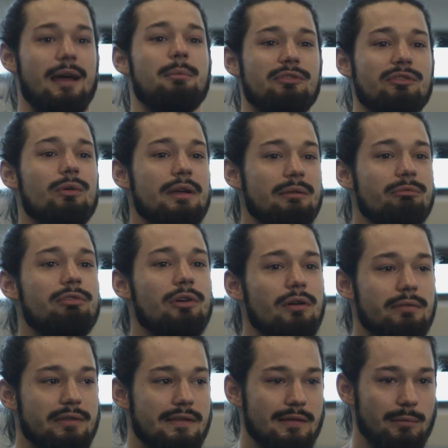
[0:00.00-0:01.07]
I'm so
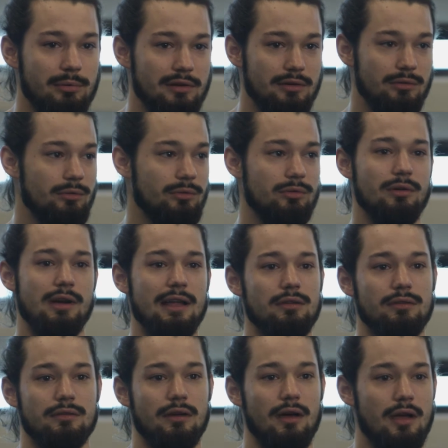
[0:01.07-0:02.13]
involved, it's something you
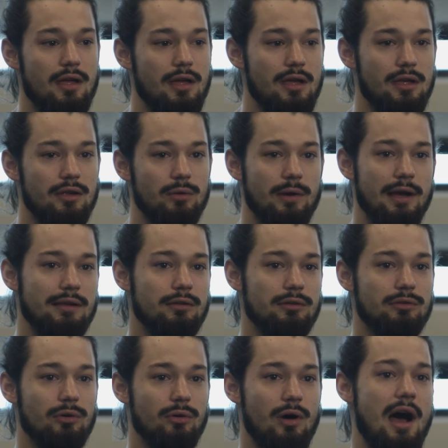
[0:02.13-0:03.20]
cannot
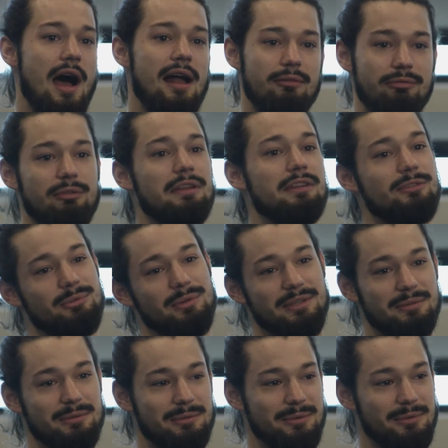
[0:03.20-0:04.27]
go half into
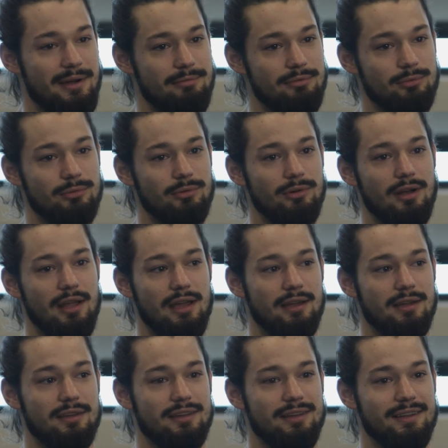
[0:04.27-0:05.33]
it, you know? You have to go like,